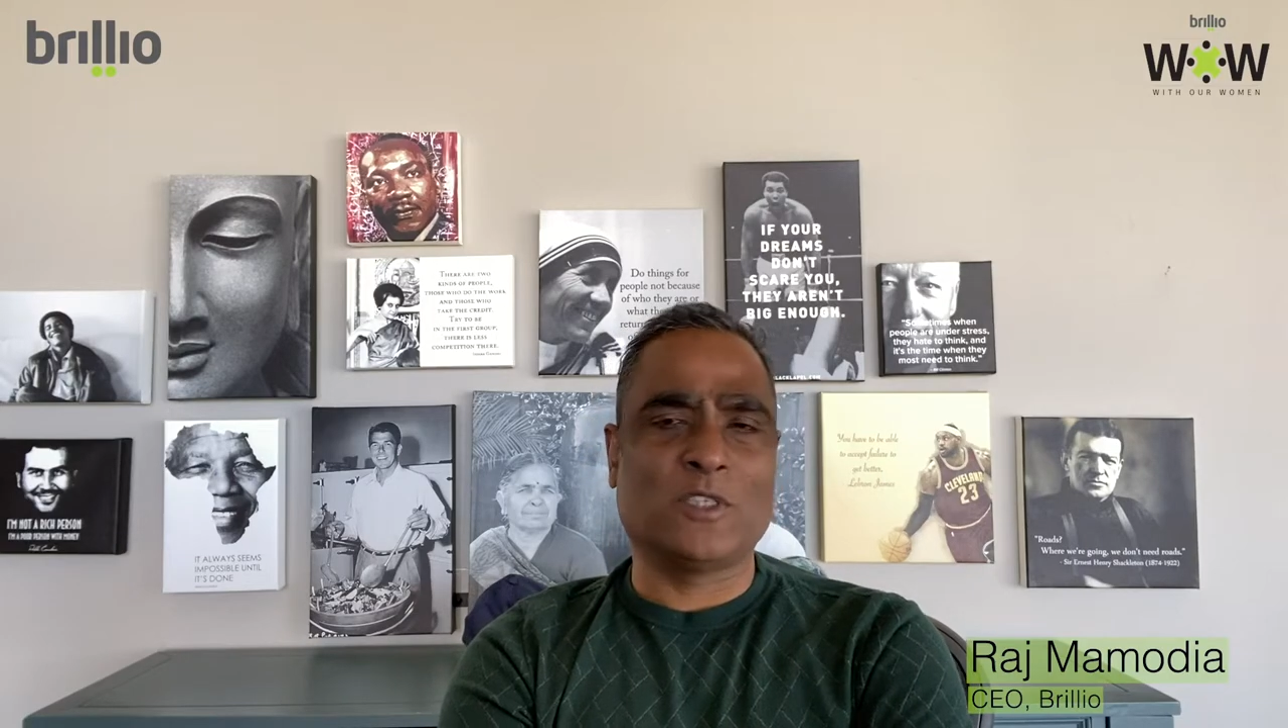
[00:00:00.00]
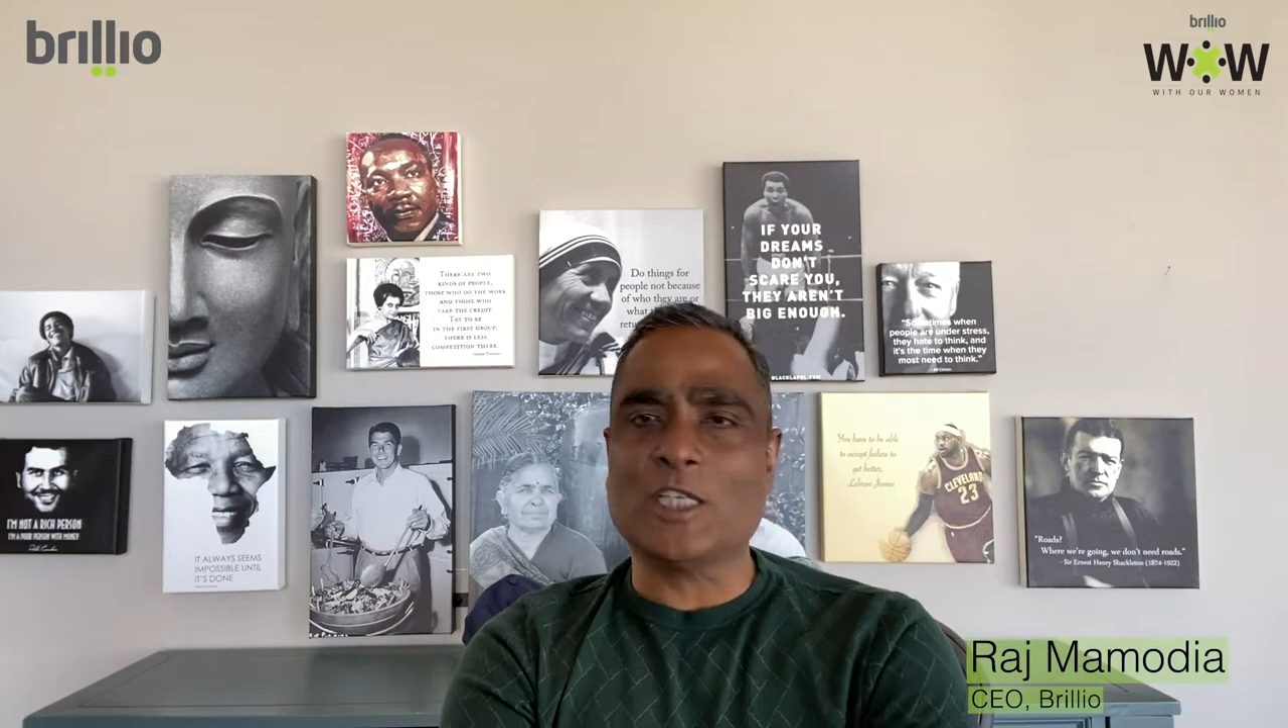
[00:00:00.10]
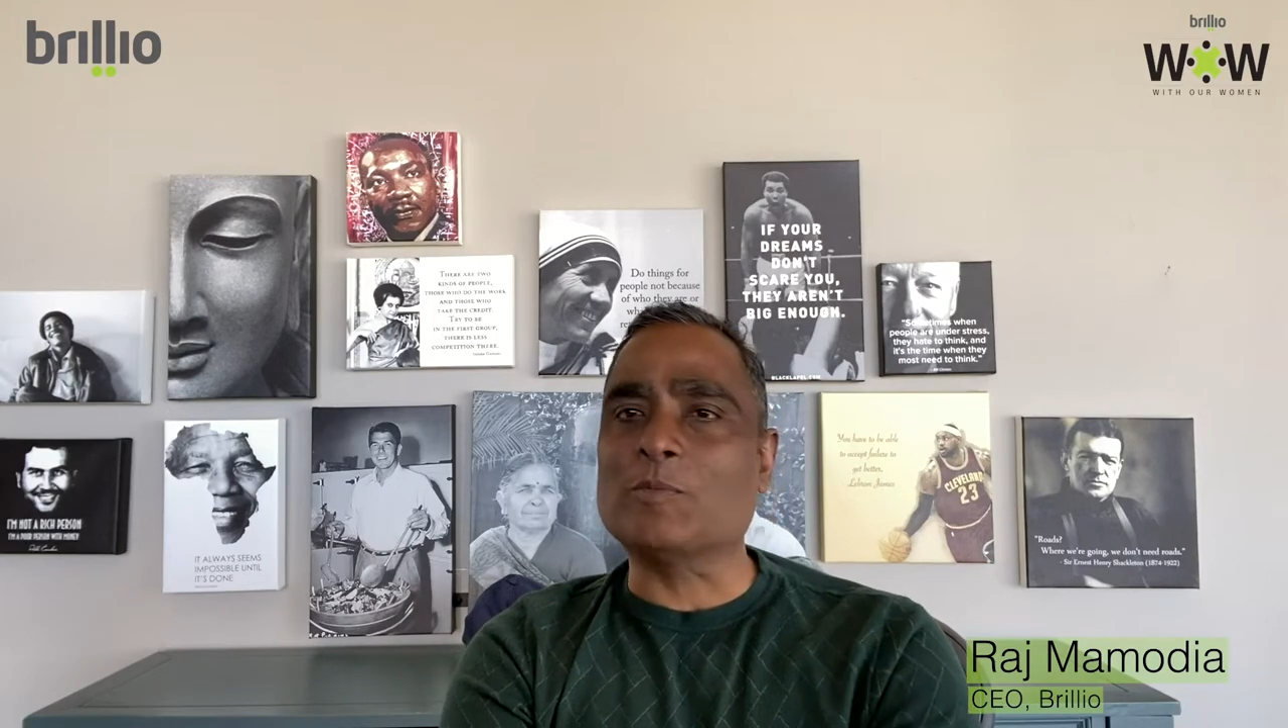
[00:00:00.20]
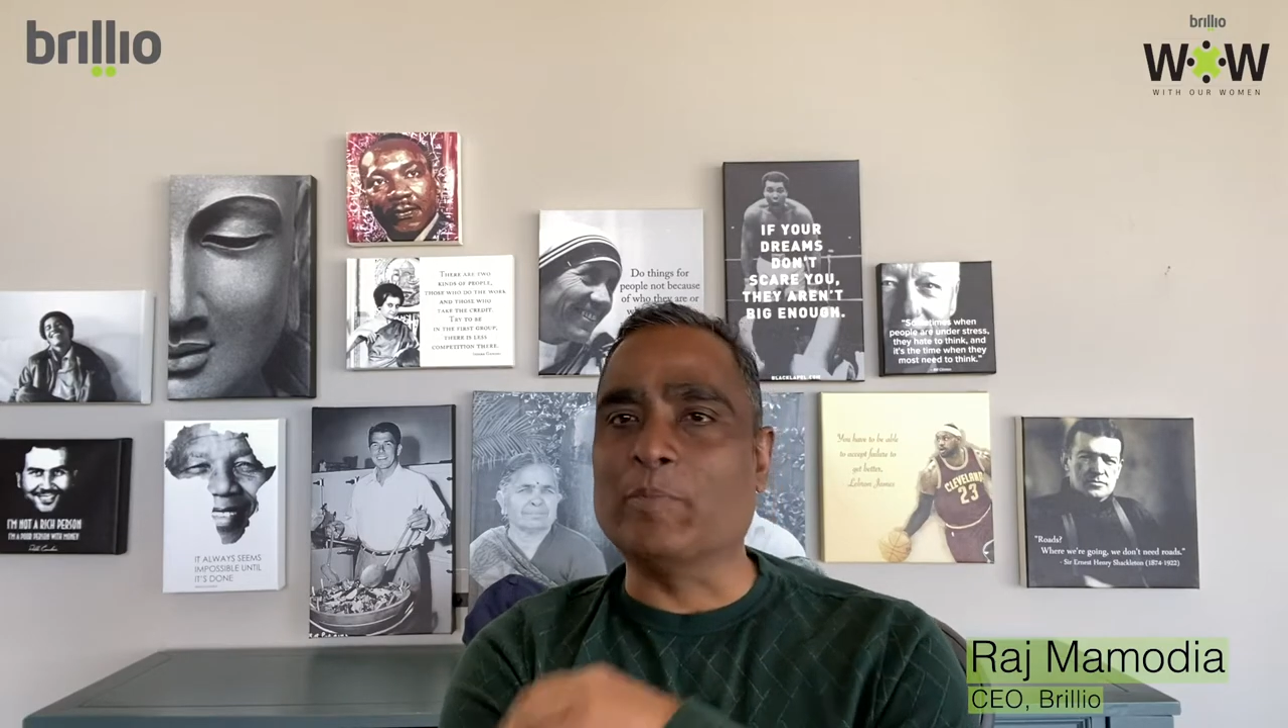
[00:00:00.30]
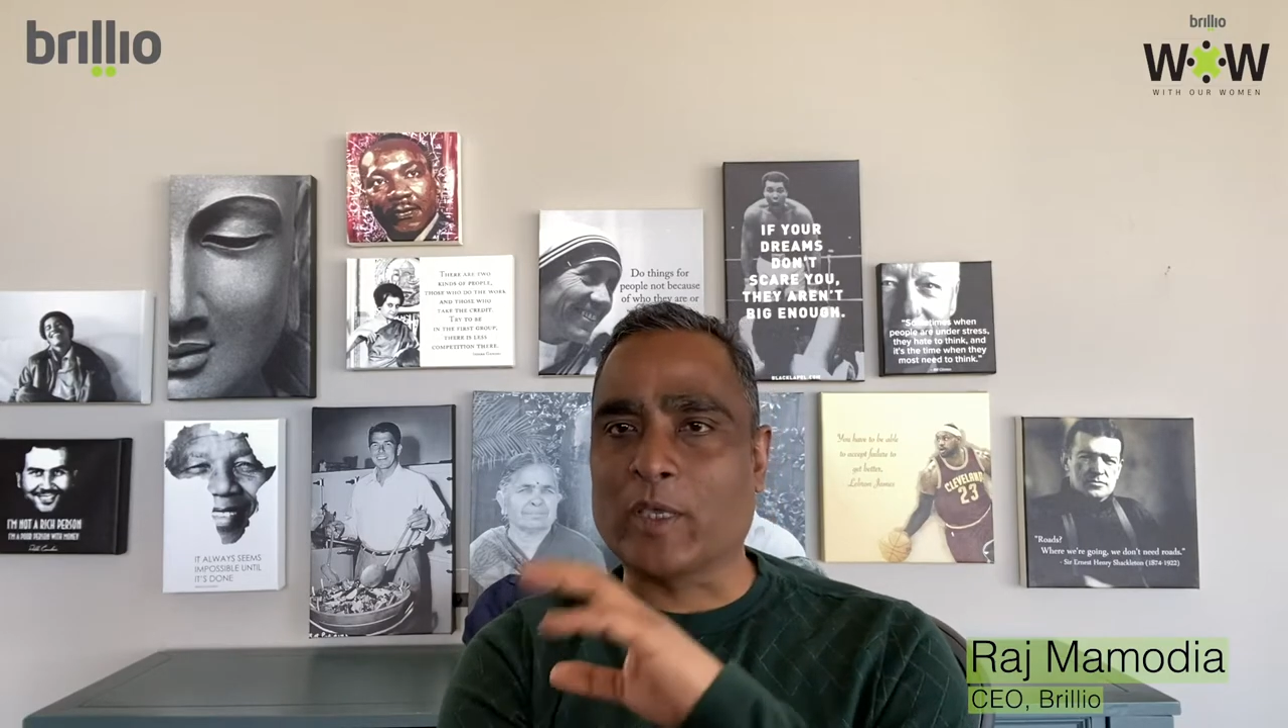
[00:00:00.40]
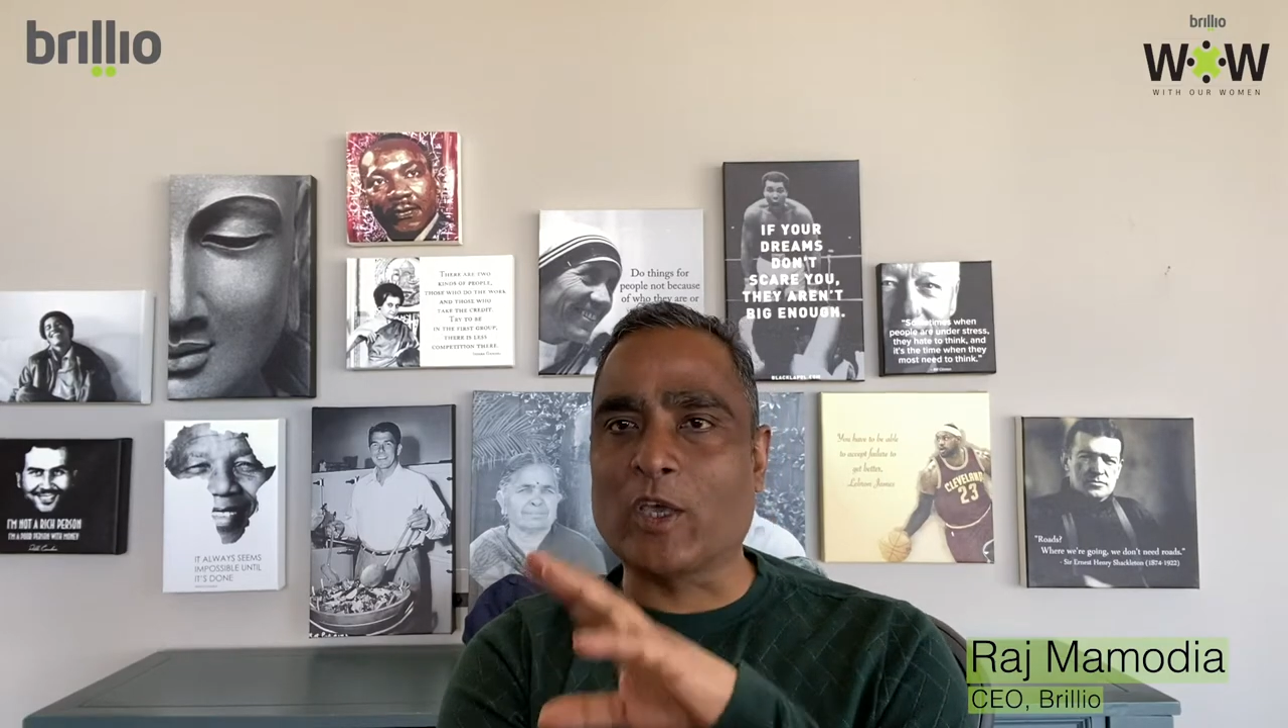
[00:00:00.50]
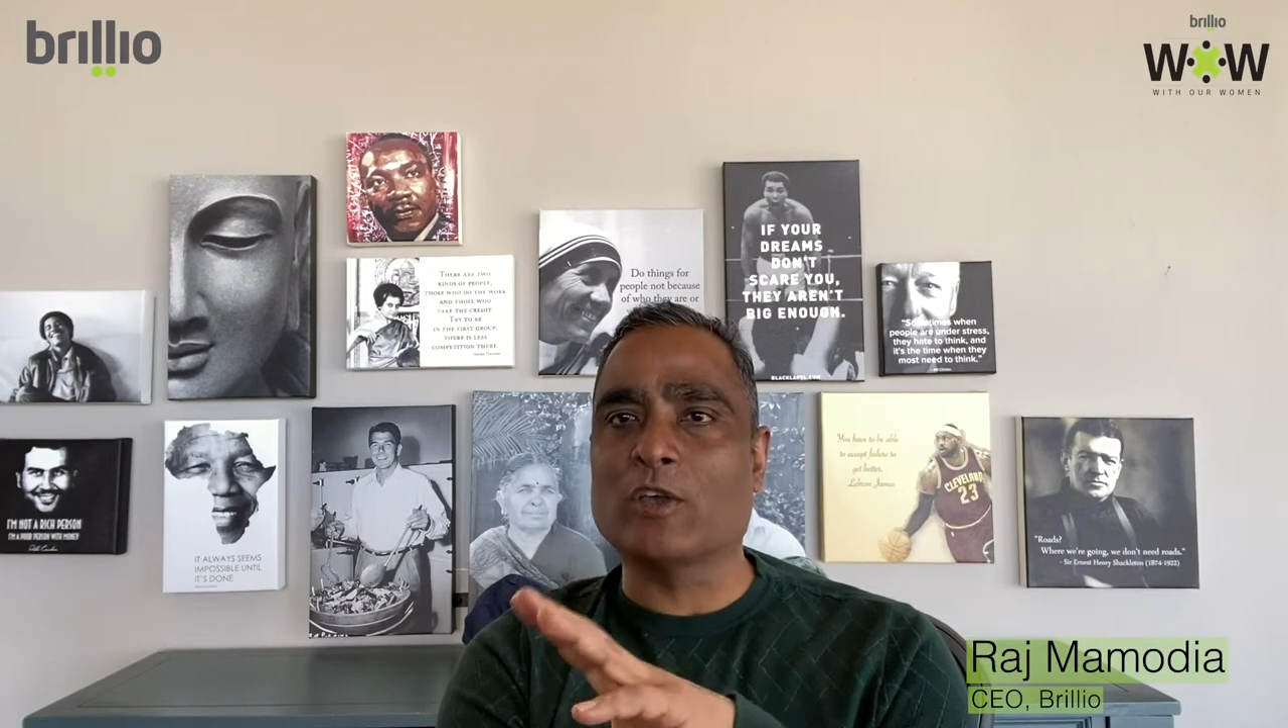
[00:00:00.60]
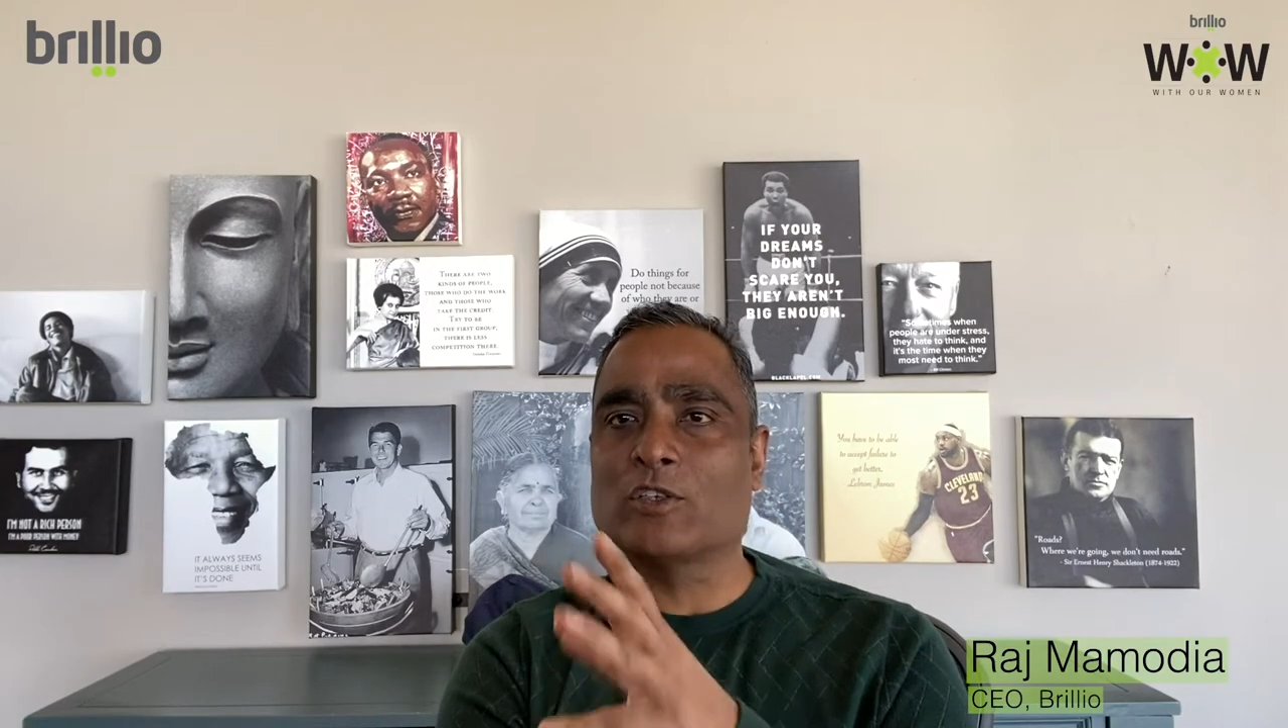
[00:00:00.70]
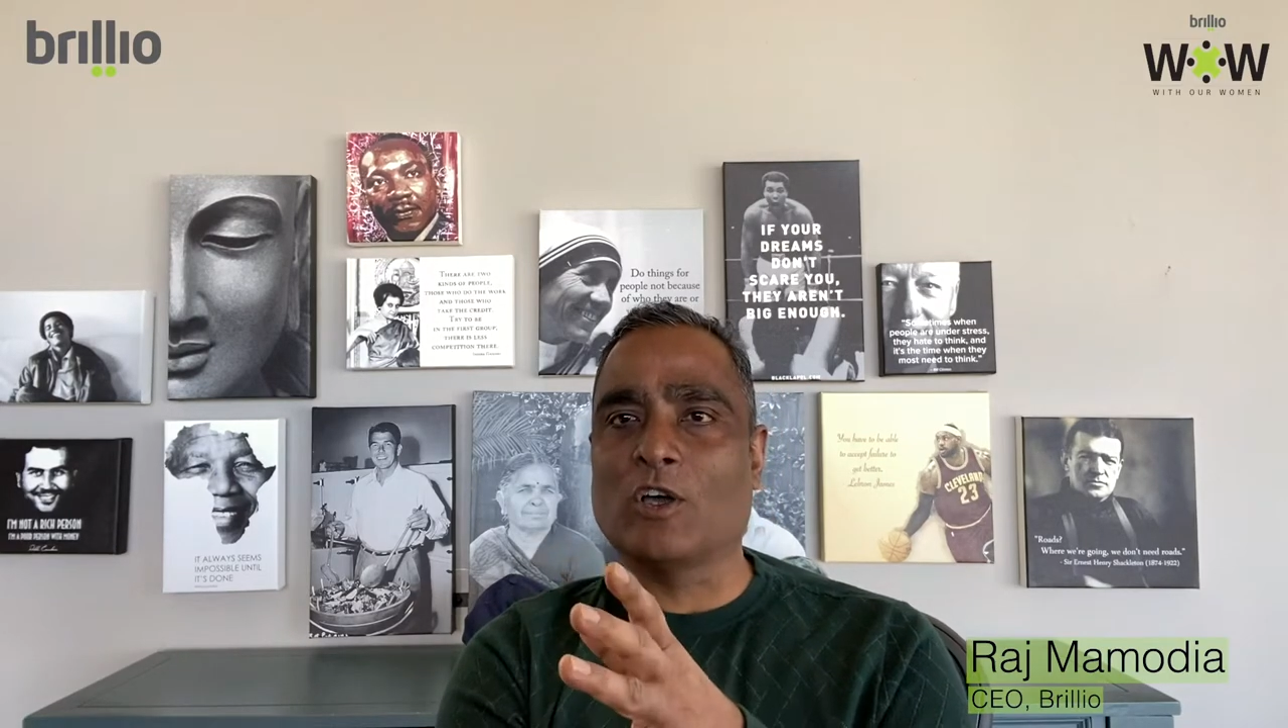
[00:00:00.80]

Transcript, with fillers: just because